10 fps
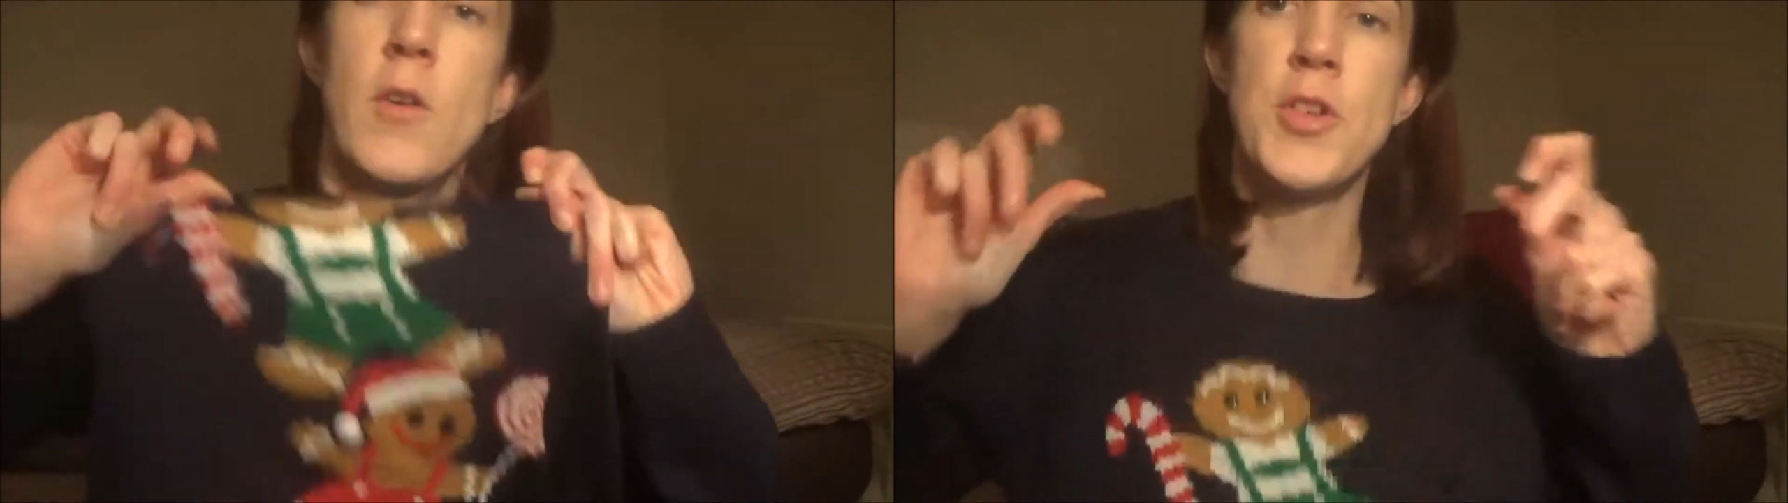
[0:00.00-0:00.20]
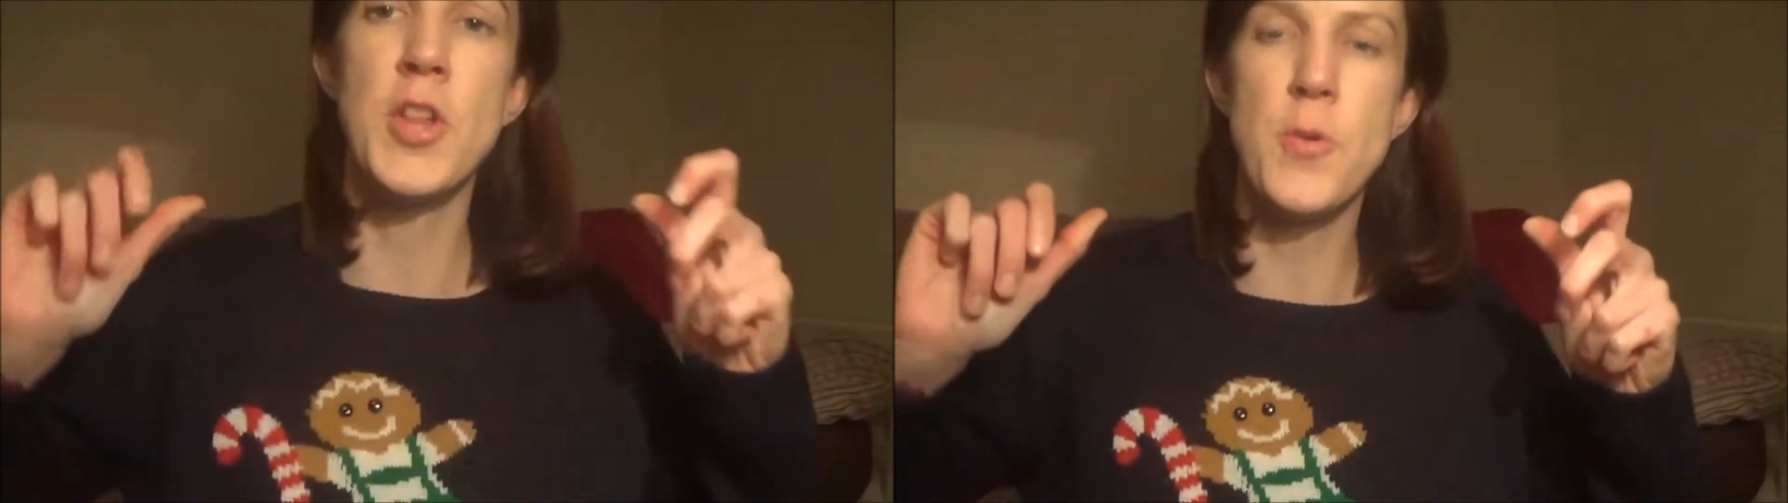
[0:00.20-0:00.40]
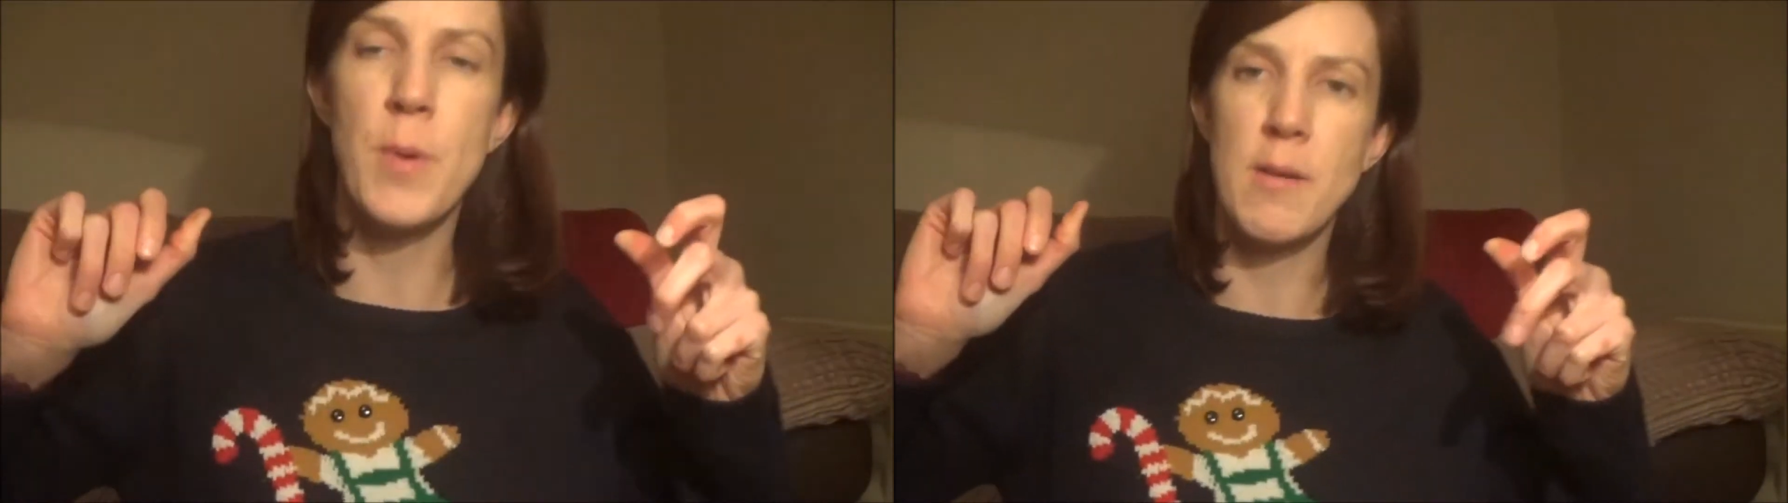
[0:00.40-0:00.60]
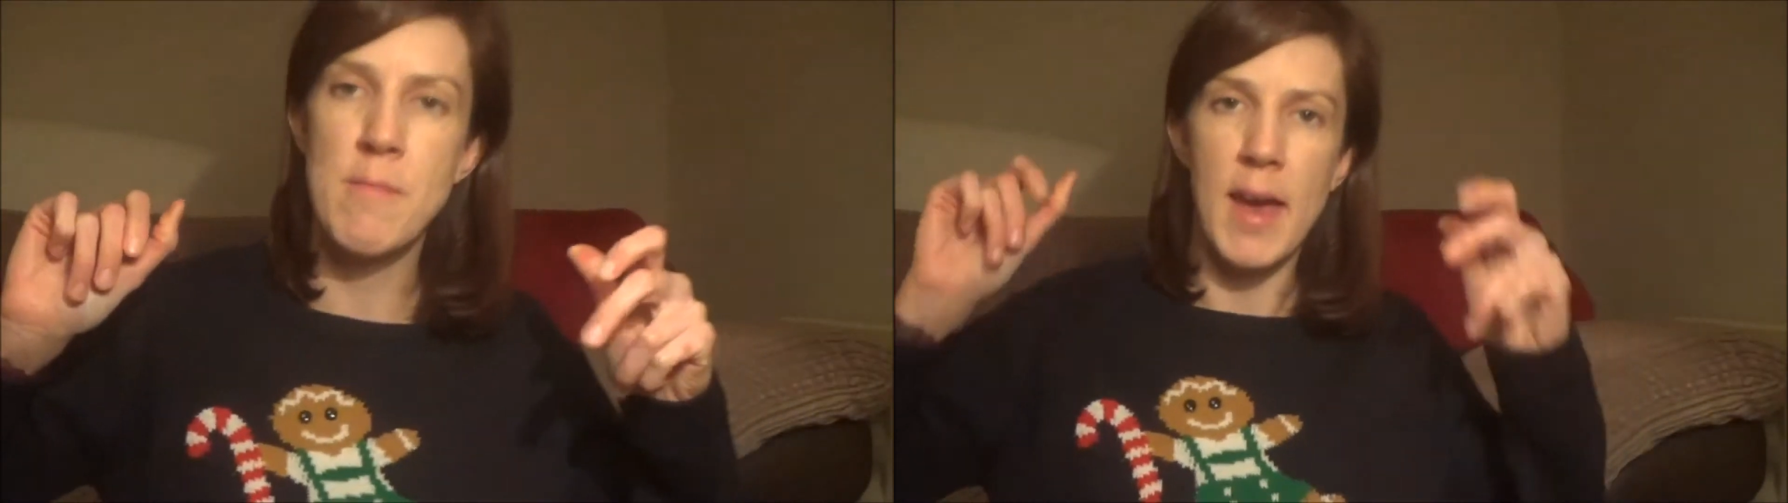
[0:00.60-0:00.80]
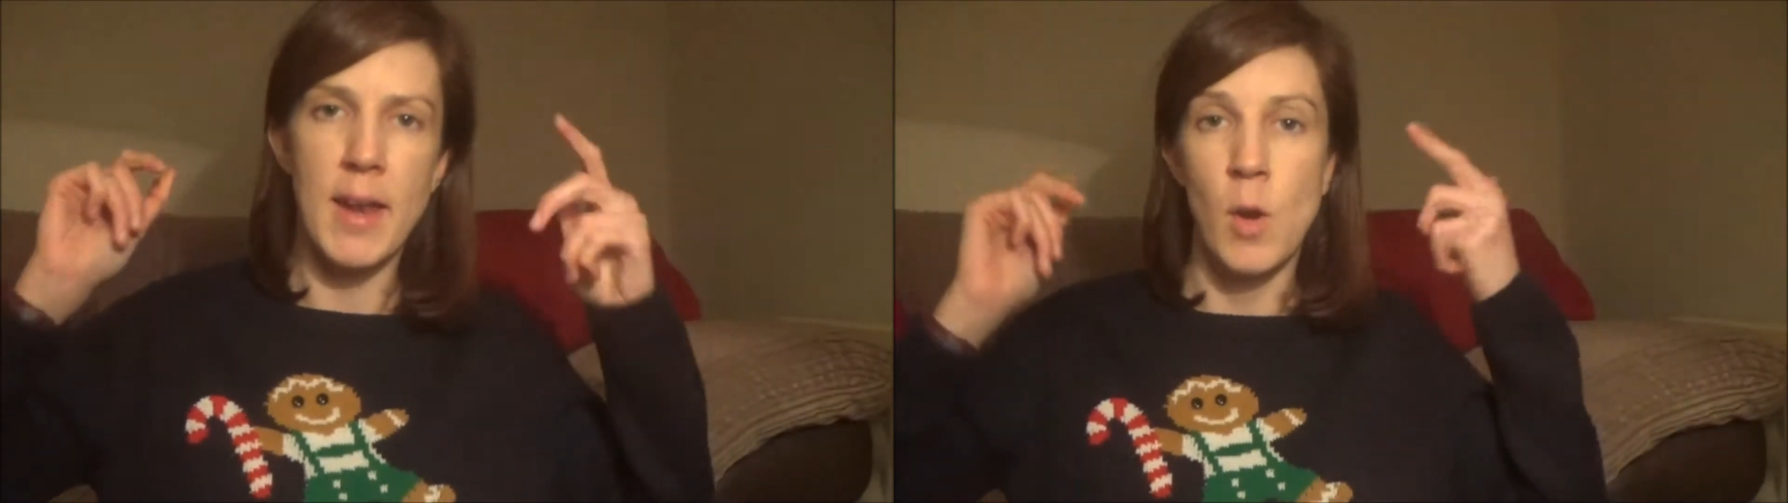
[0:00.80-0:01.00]
on Gingerbread
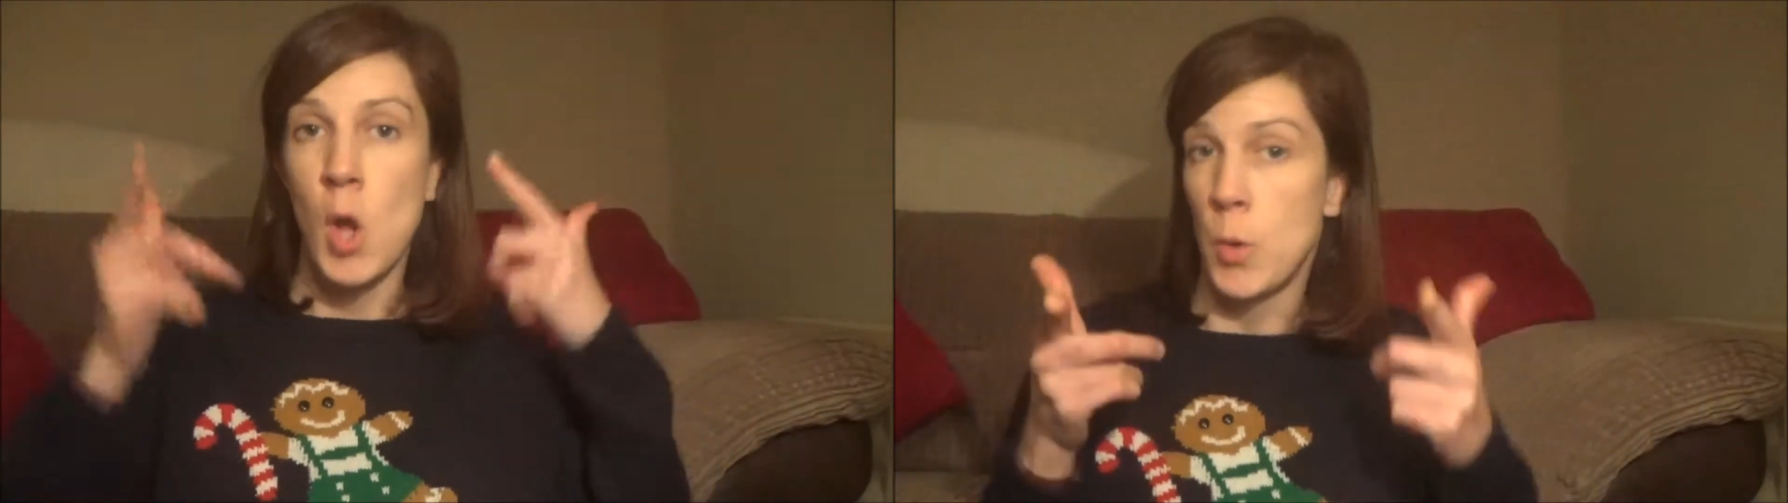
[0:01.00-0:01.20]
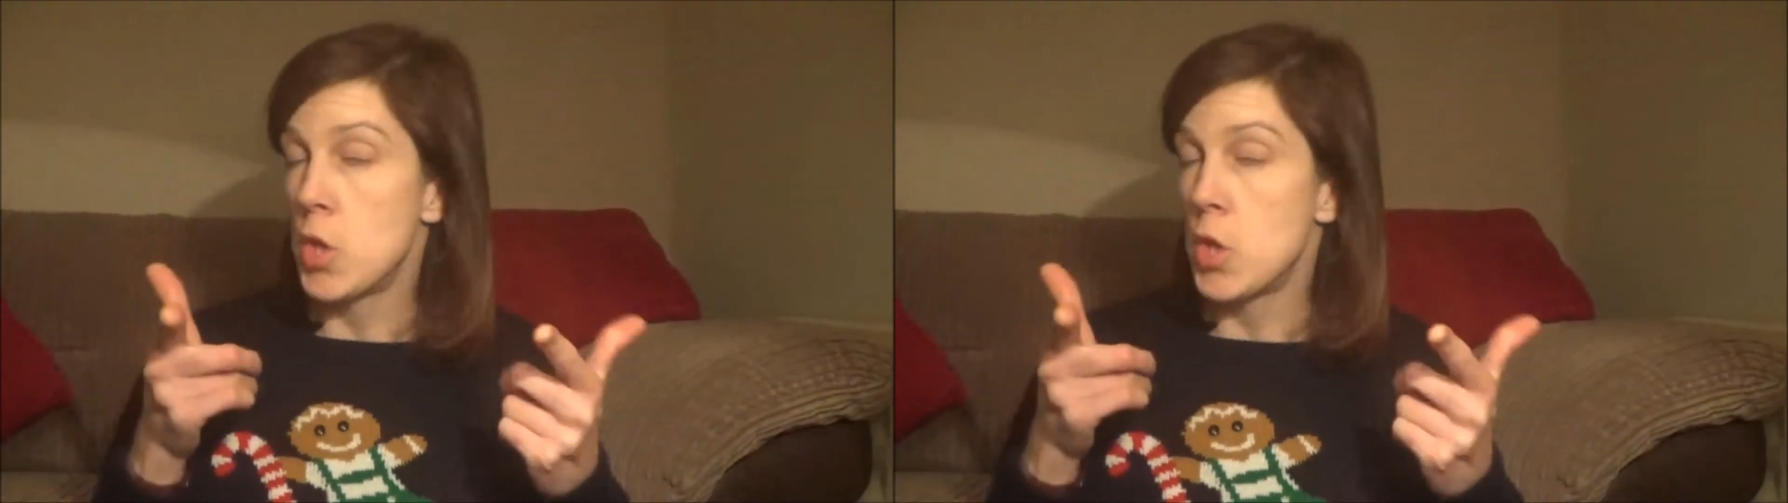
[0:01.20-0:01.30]
Men,